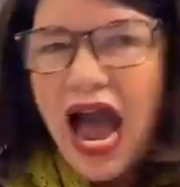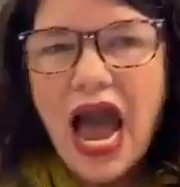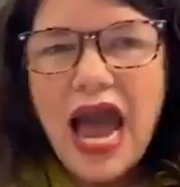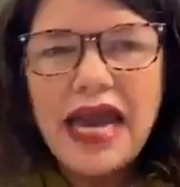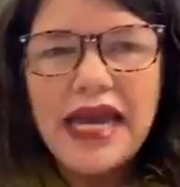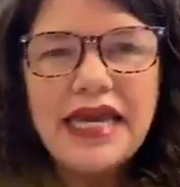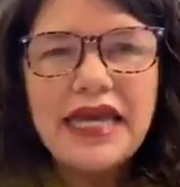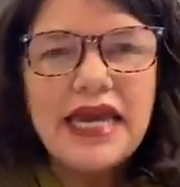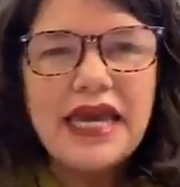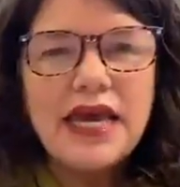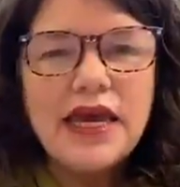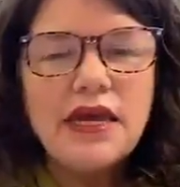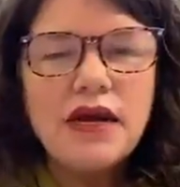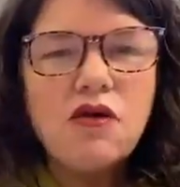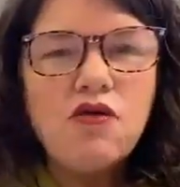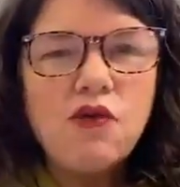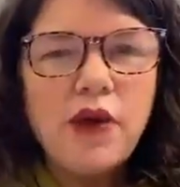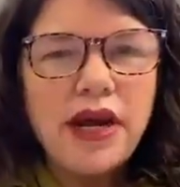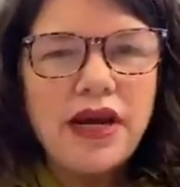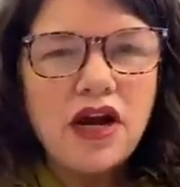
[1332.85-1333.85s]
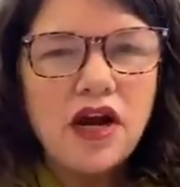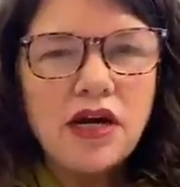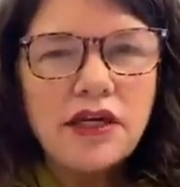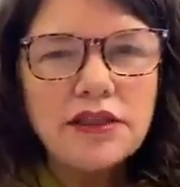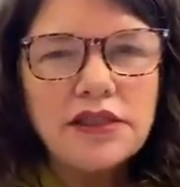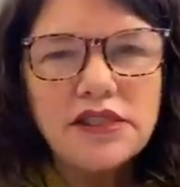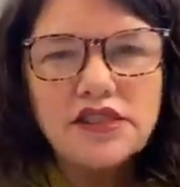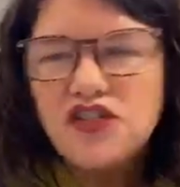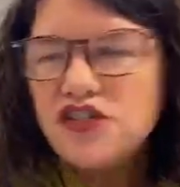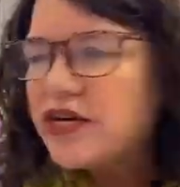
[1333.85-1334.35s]
I get
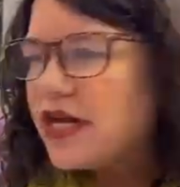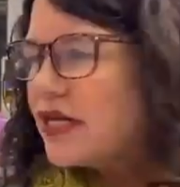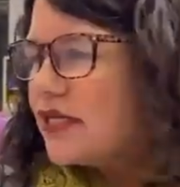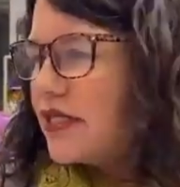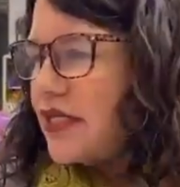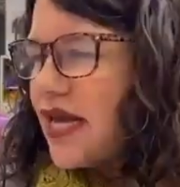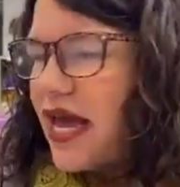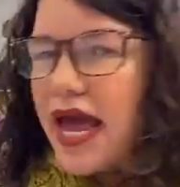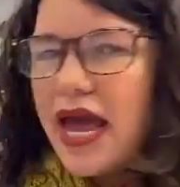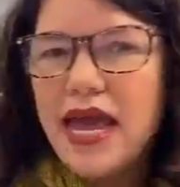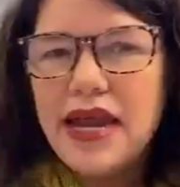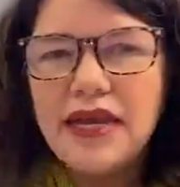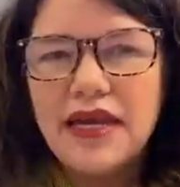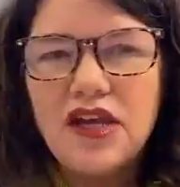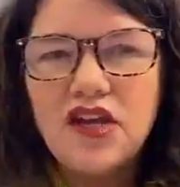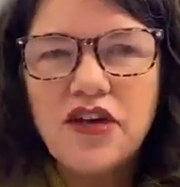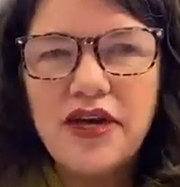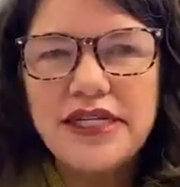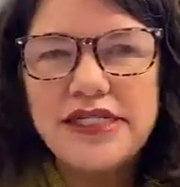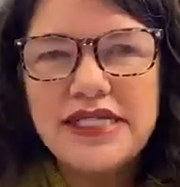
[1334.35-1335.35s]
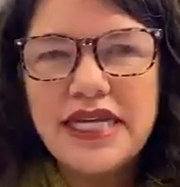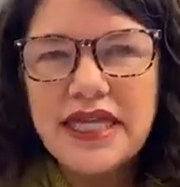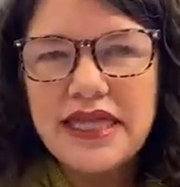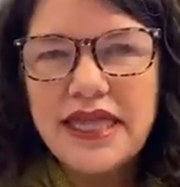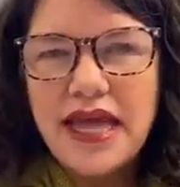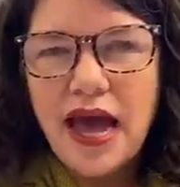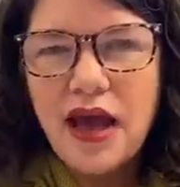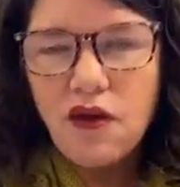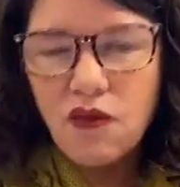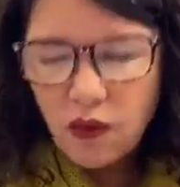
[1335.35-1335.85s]
Reynards. Do you guys, any of you guys
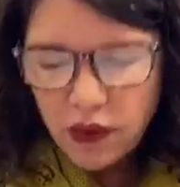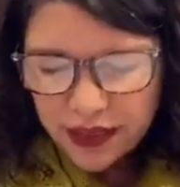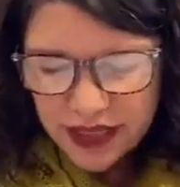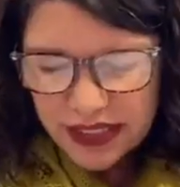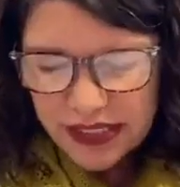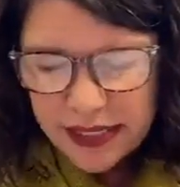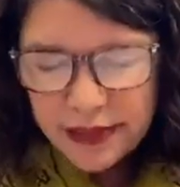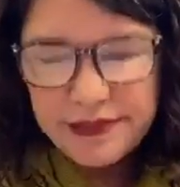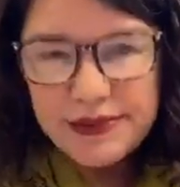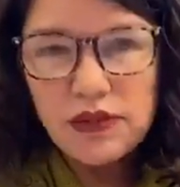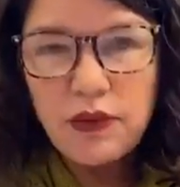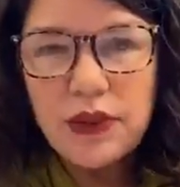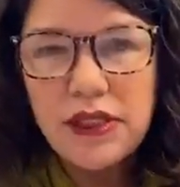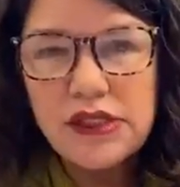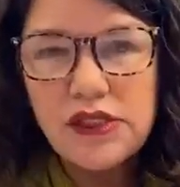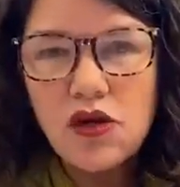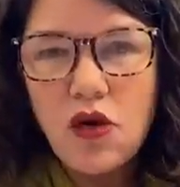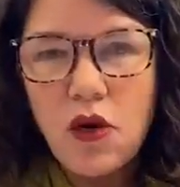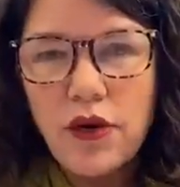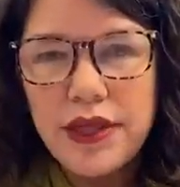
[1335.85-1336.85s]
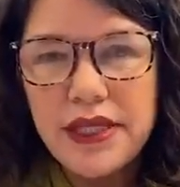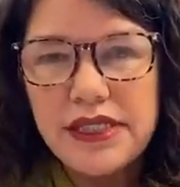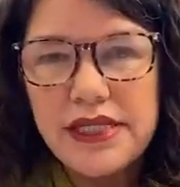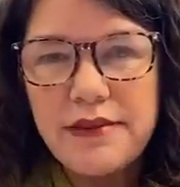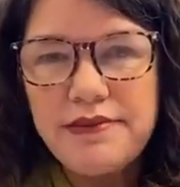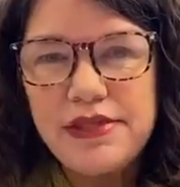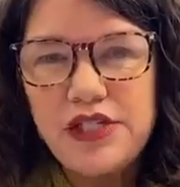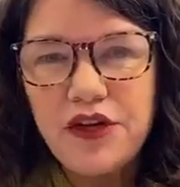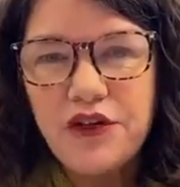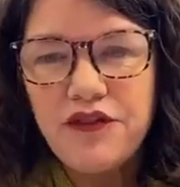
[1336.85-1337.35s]
get that? Where the tips, when it's cold, the
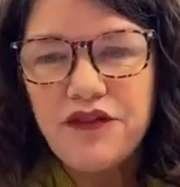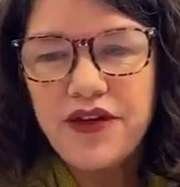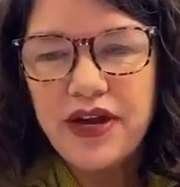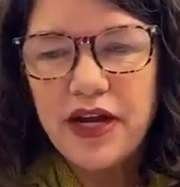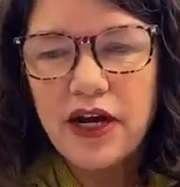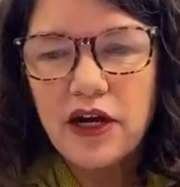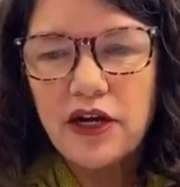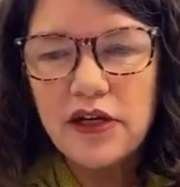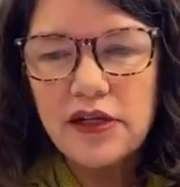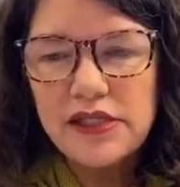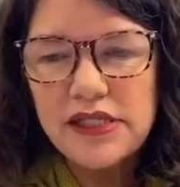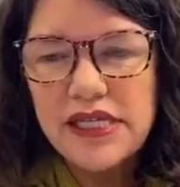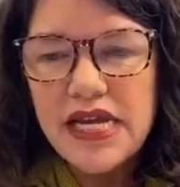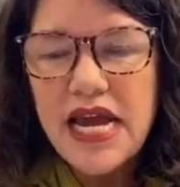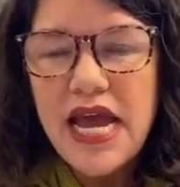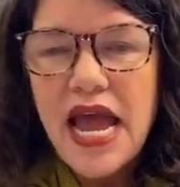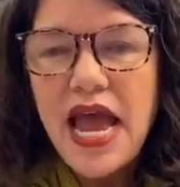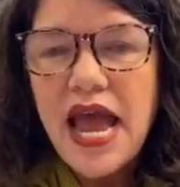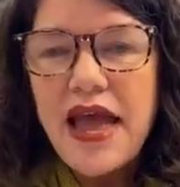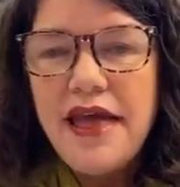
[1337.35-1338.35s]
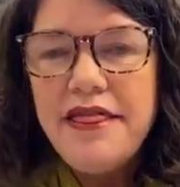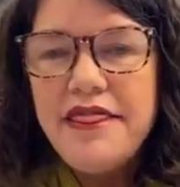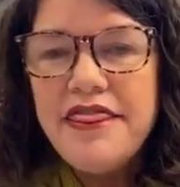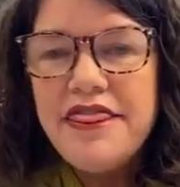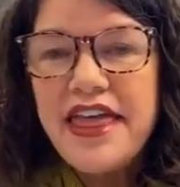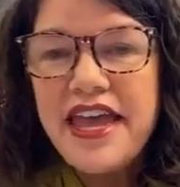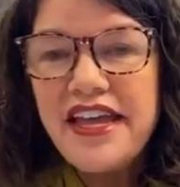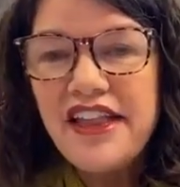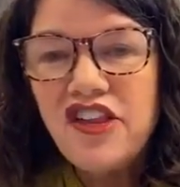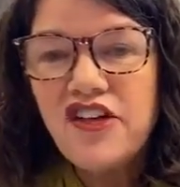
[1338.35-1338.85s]
tips of your fingers,
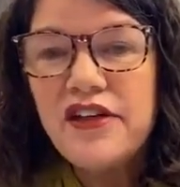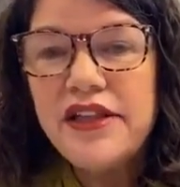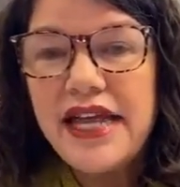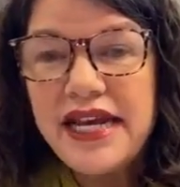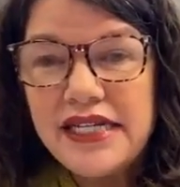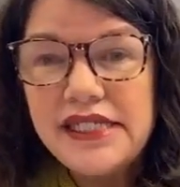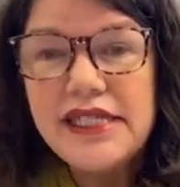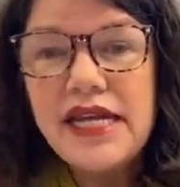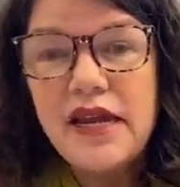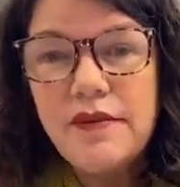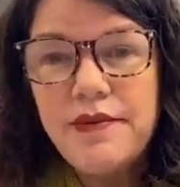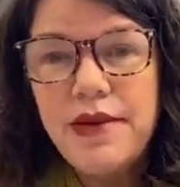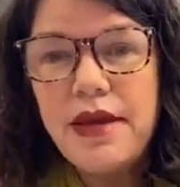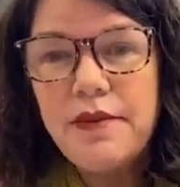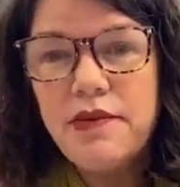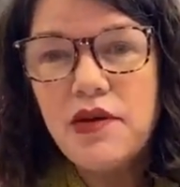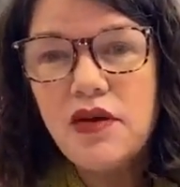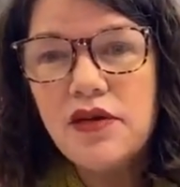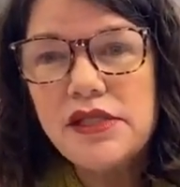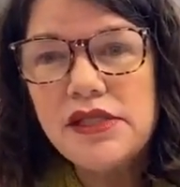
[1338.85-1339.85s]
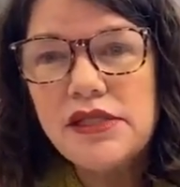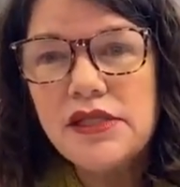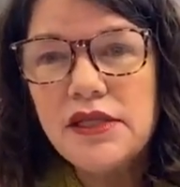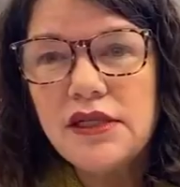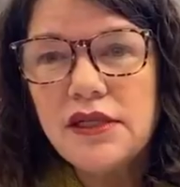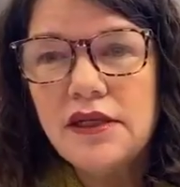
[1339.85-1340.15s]
they look like dead people's.